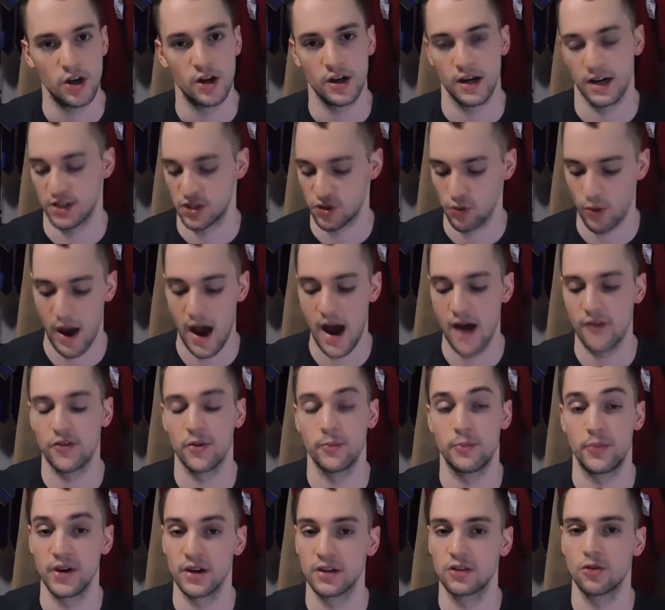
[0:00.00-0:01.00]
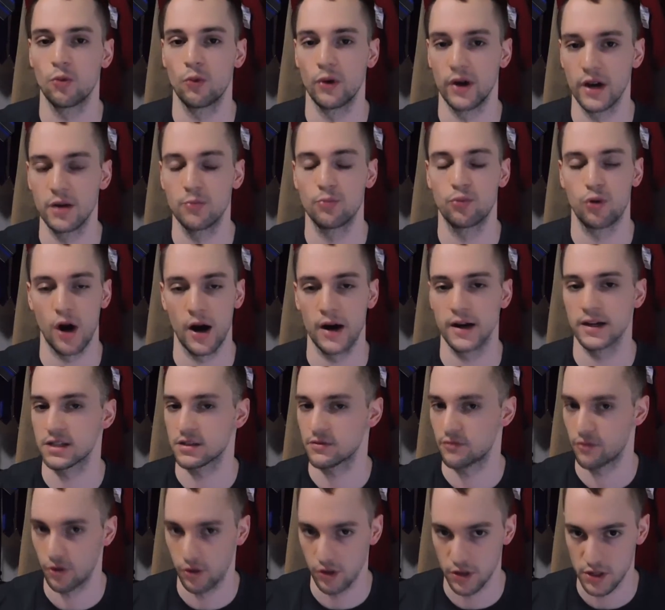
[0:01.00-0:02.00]
Guys, you have to pick the winning products
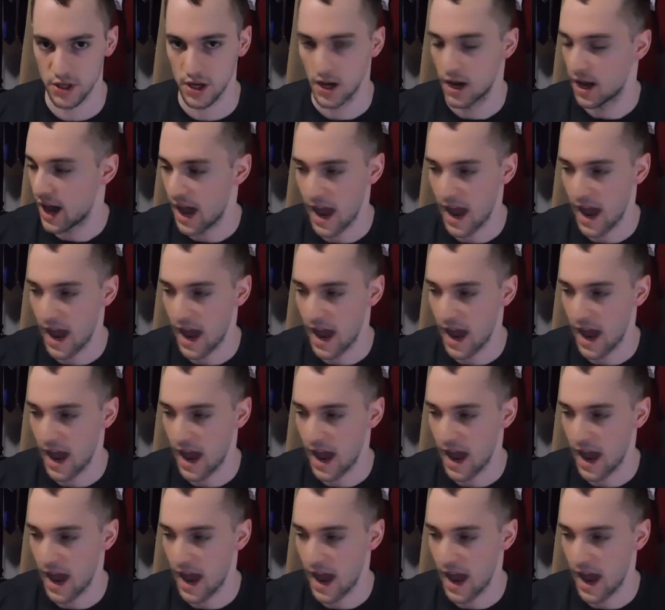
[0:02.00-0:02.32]
first.